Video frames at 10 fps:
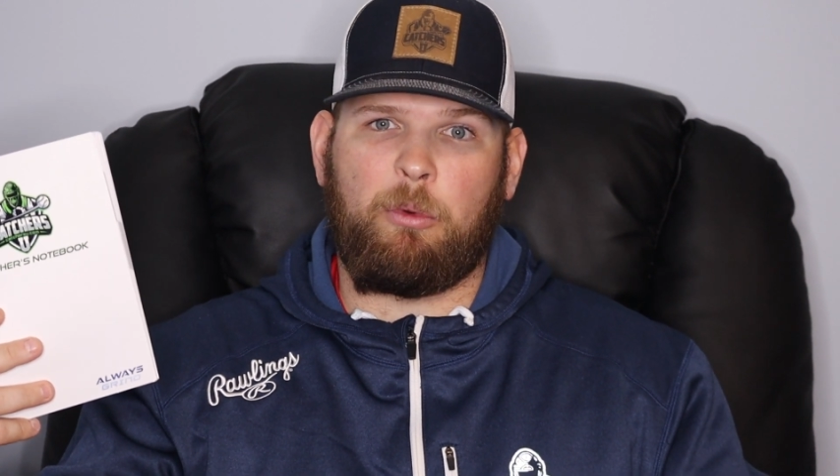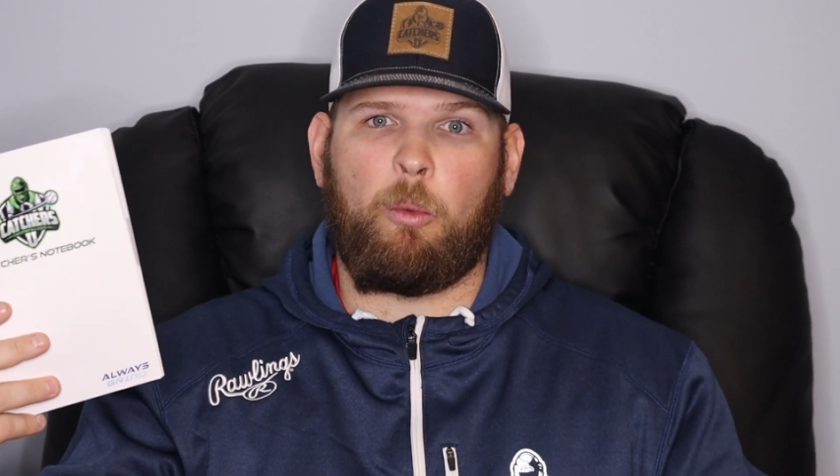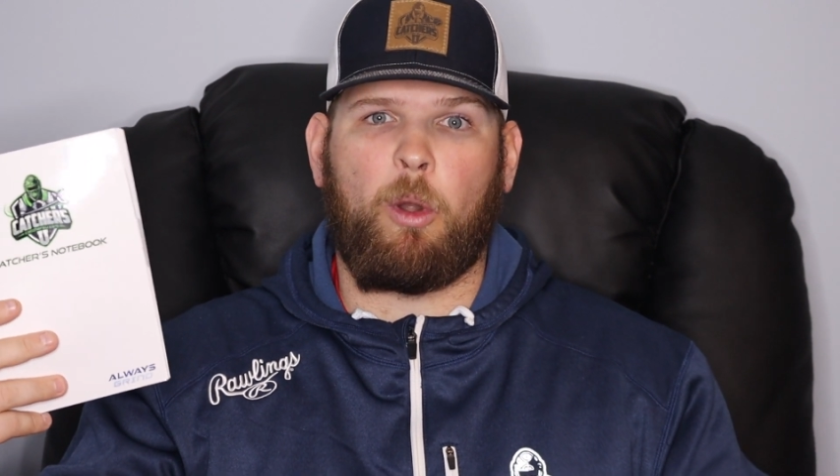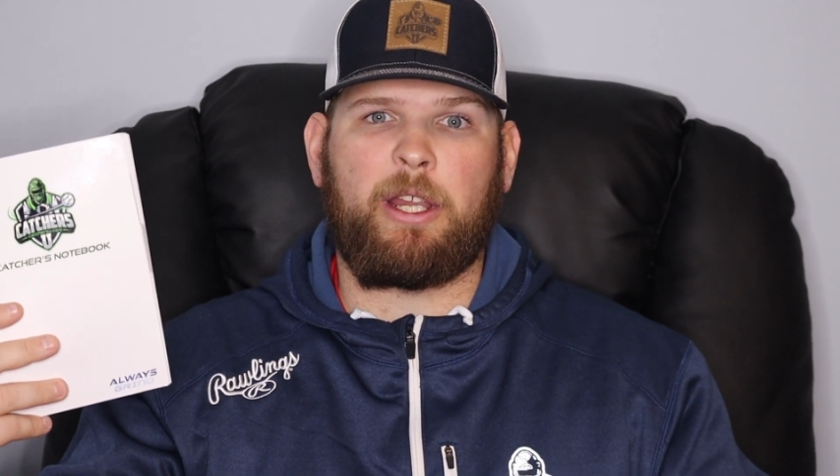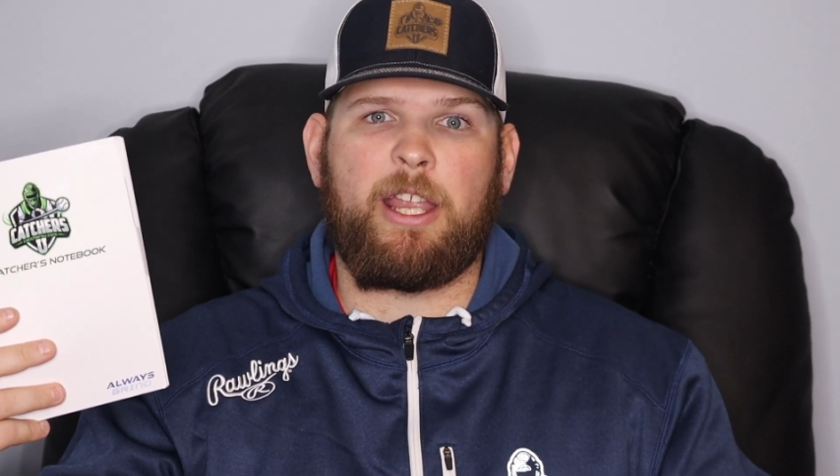We're
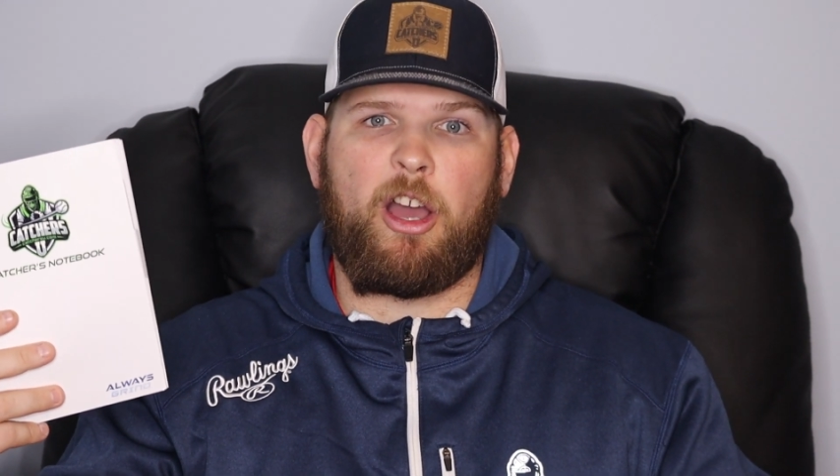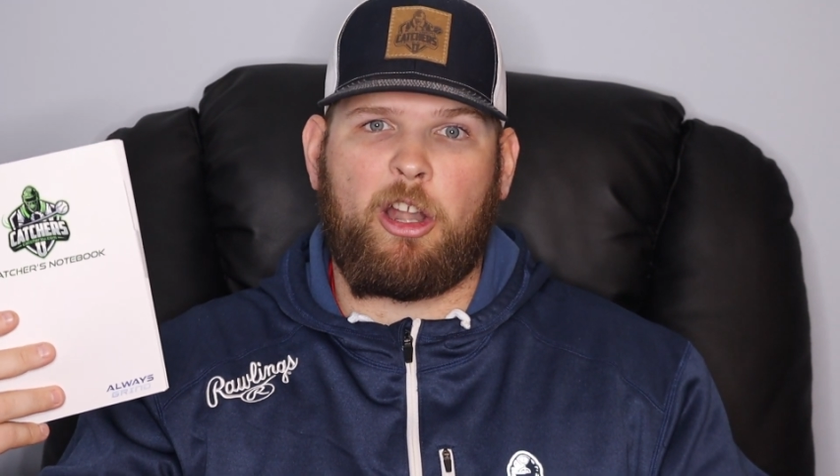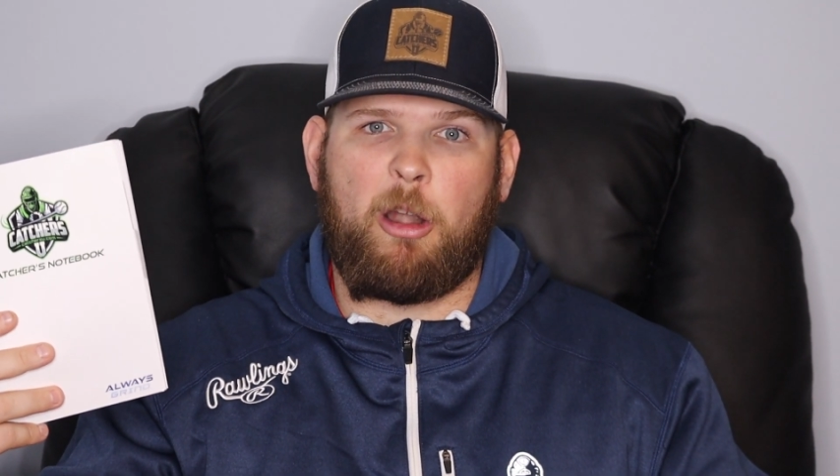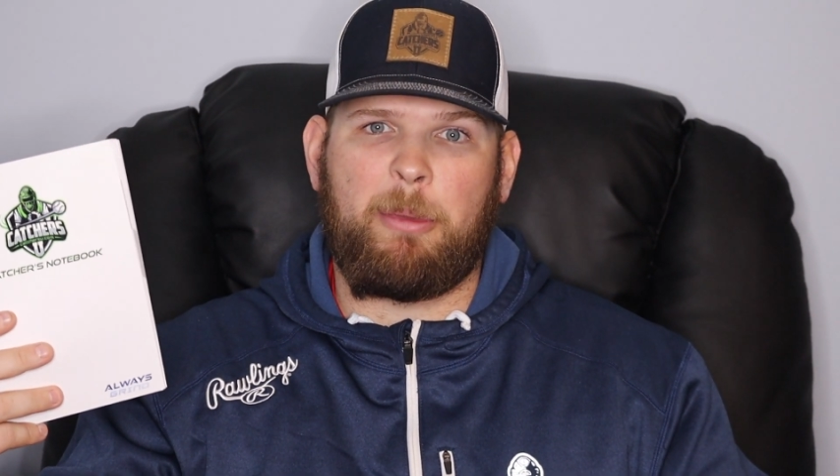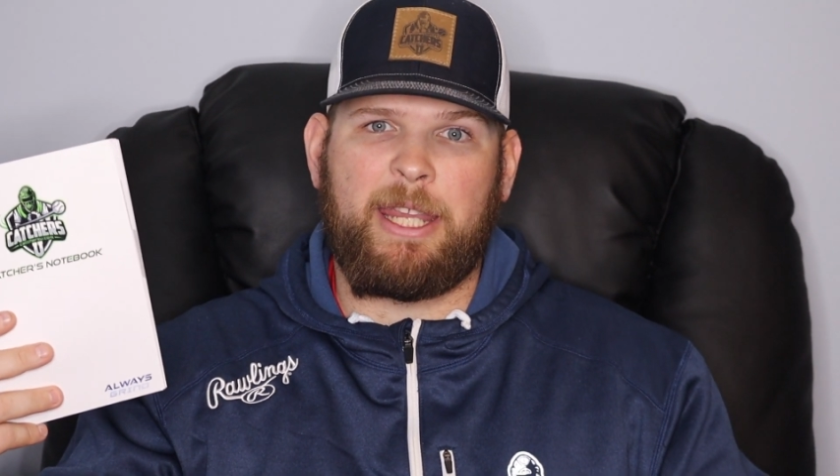working on
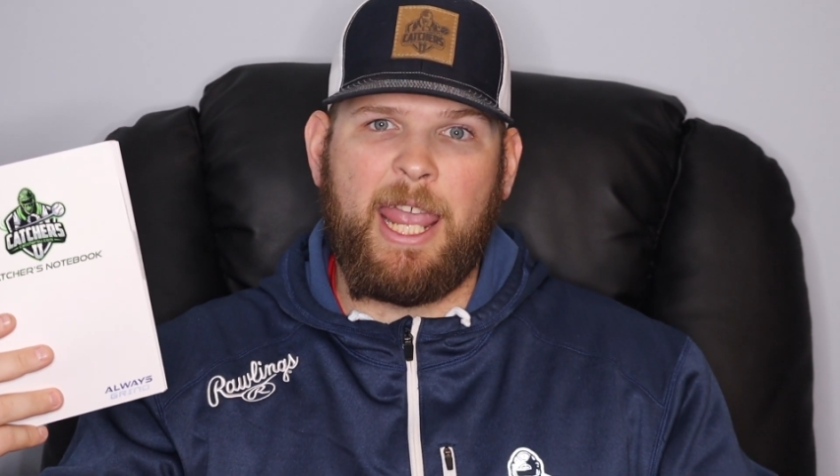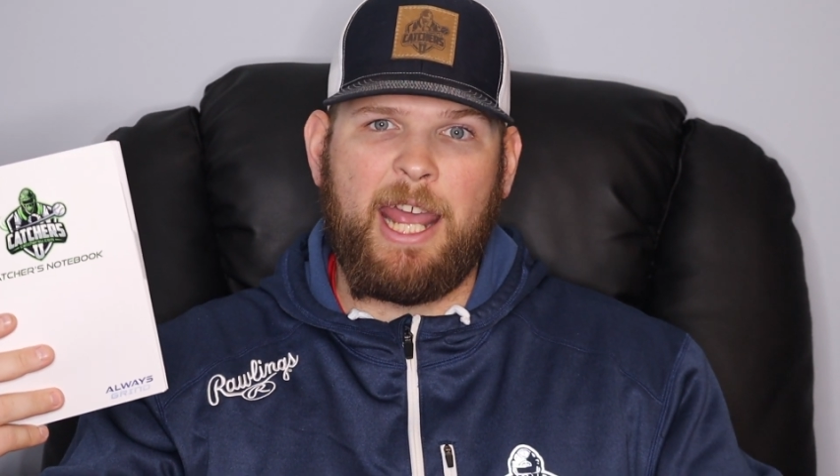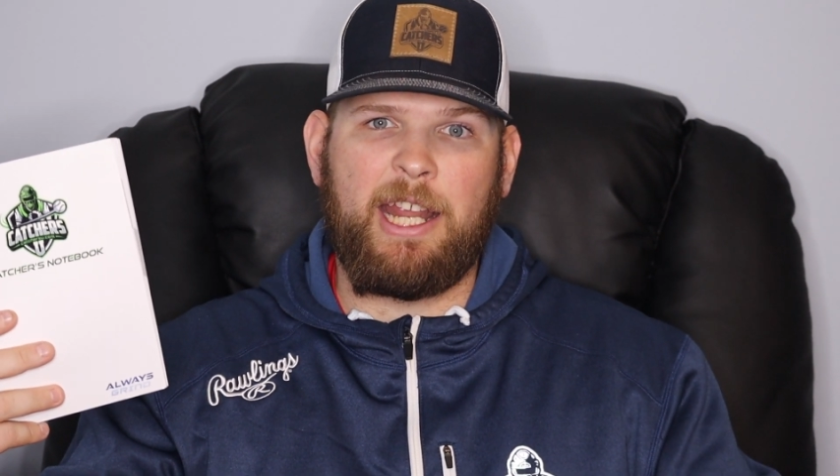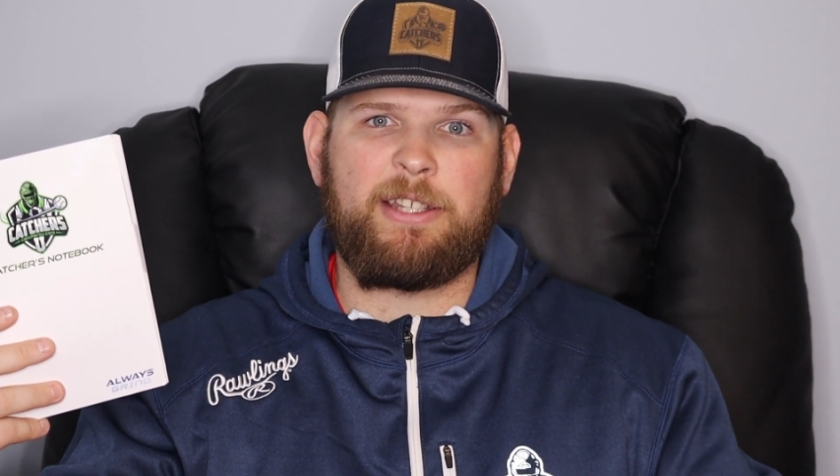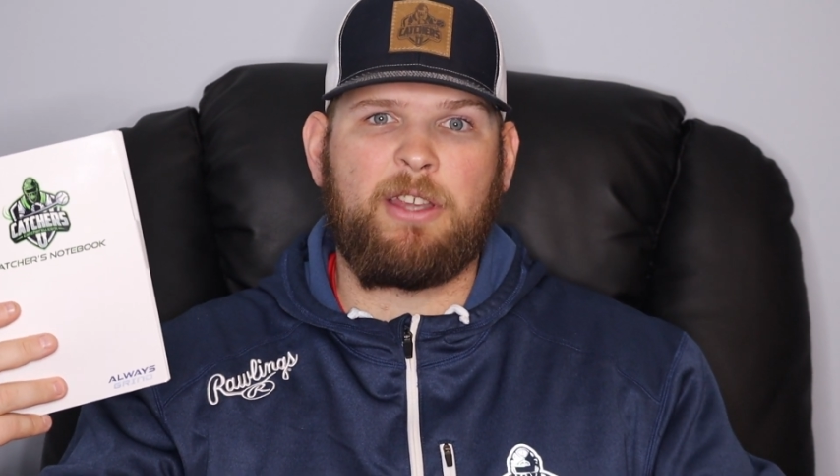our
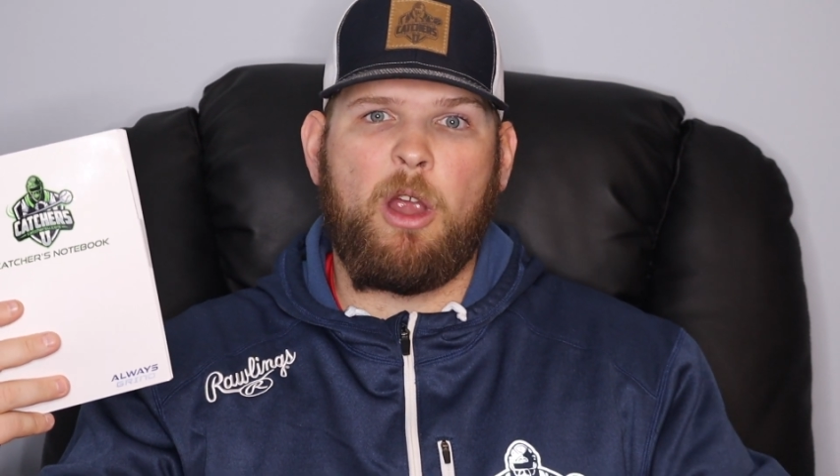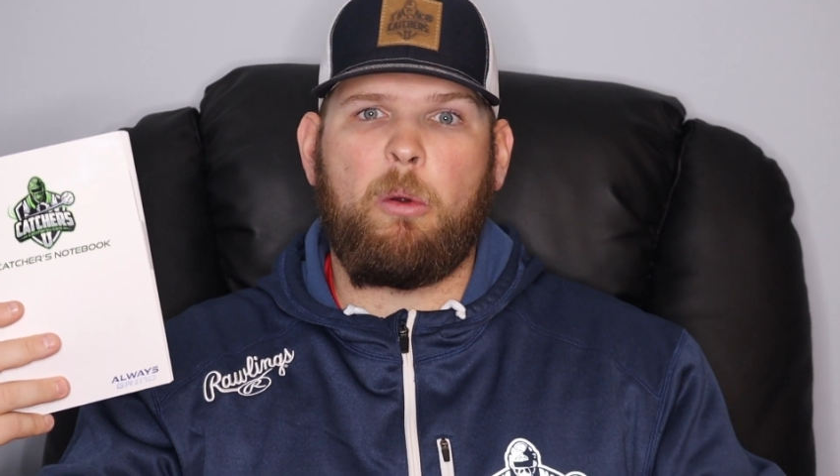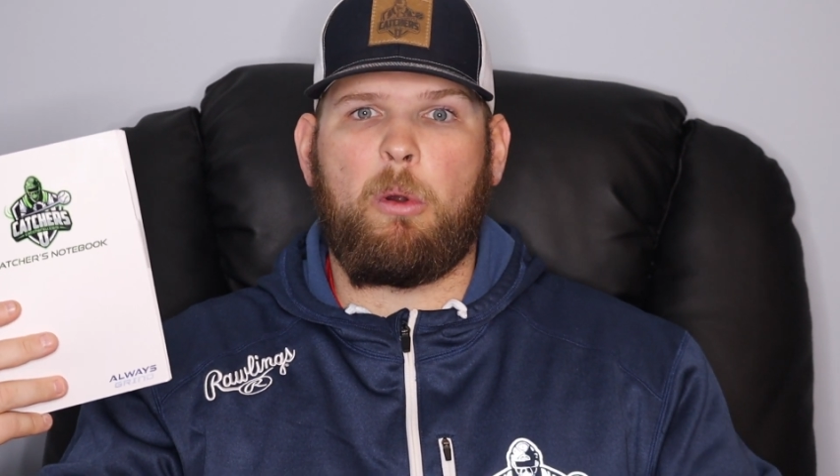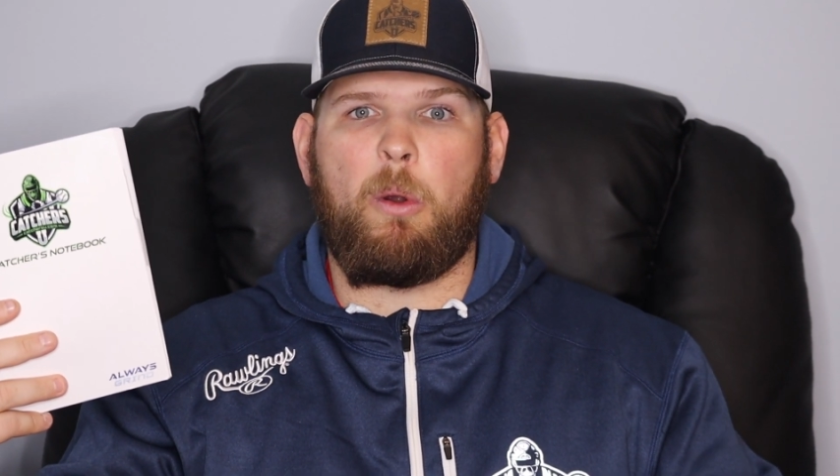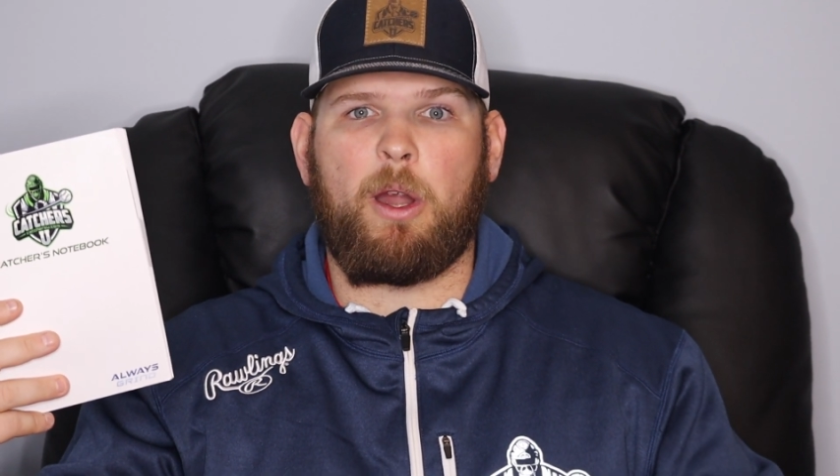mechanics,
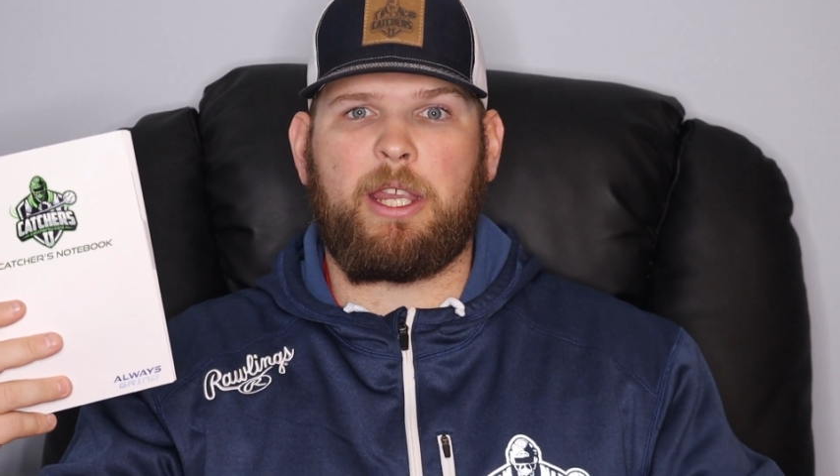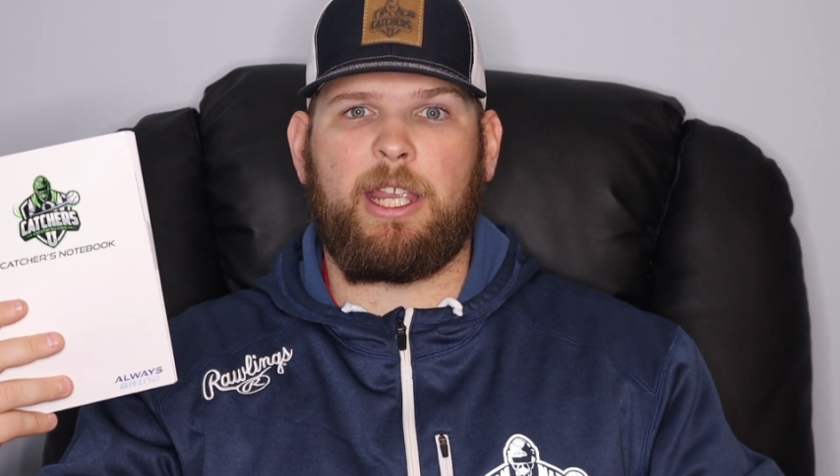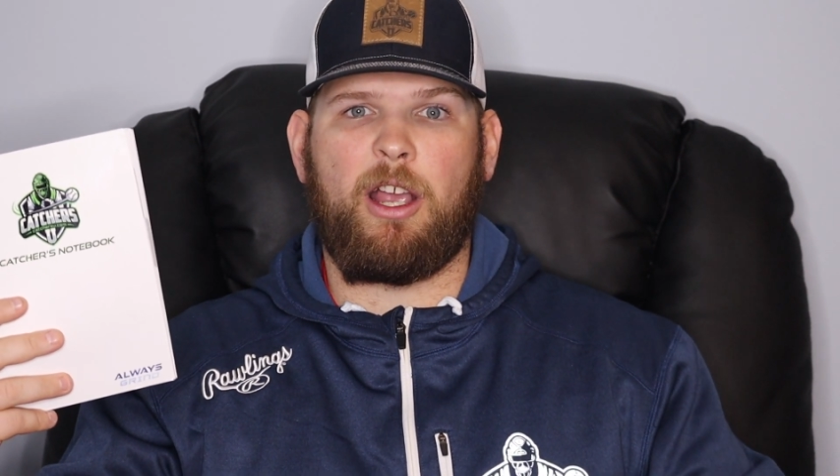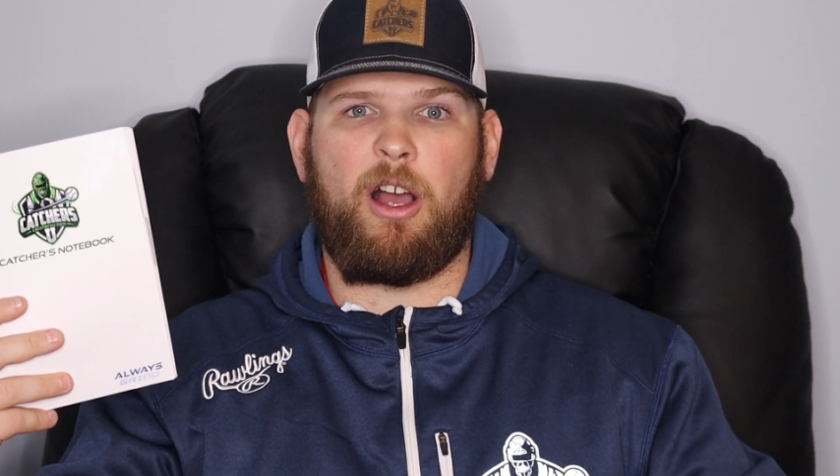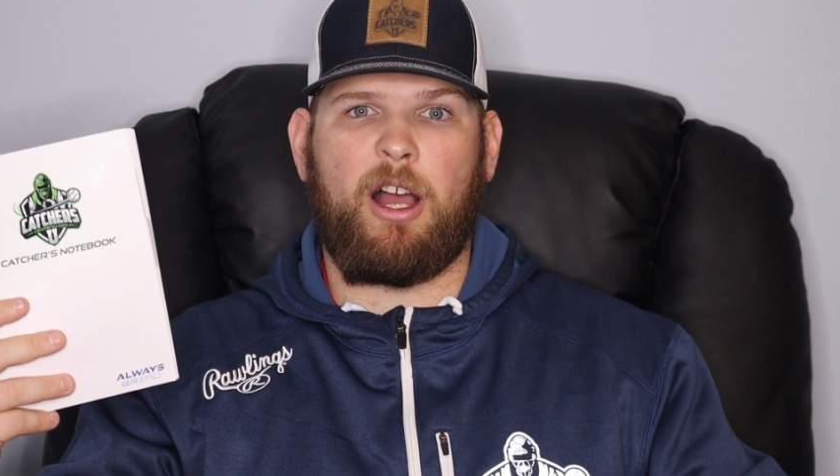we're
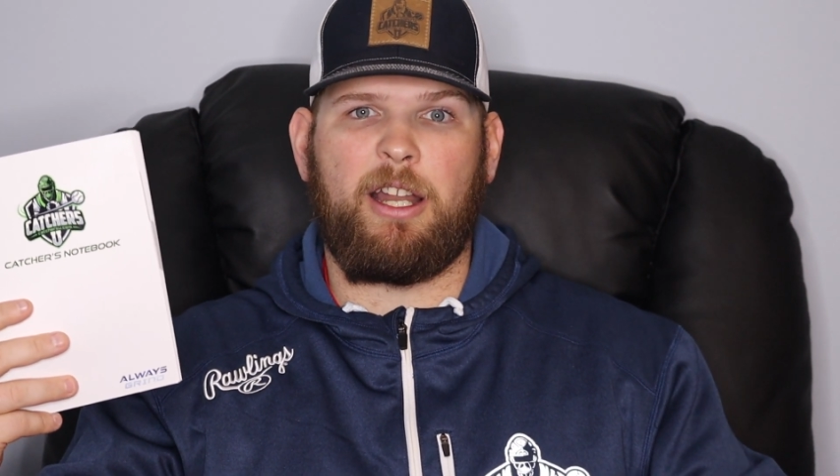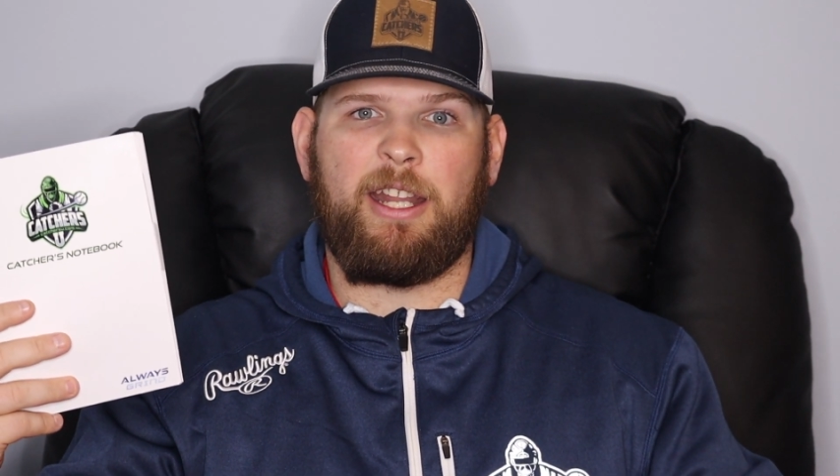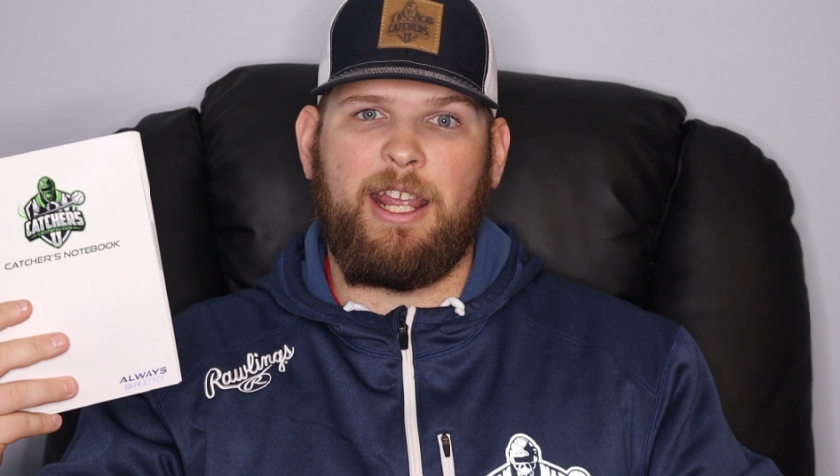working on